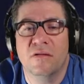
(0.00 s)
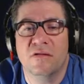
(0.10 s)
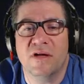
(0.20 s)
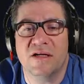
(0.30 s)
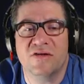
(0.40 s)

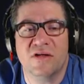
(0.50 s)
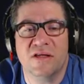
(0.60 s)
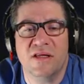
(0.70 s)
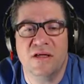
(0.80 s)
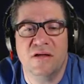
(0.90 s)
Did I just
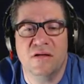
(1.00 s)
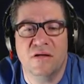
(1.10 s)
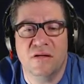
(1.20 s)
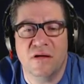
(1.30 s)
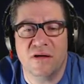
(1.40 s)
click that?
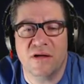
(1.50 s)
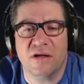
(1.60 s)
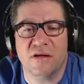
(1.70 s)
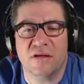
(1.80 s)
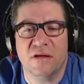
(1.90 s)
I thought I
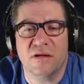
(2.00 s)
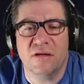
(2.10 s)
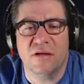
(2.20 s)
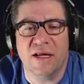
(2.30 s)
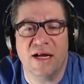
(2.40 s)
clicked that.
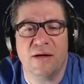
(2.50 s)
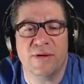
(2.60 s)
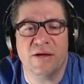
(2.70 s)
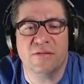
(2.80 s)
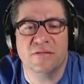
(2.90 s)
There we go.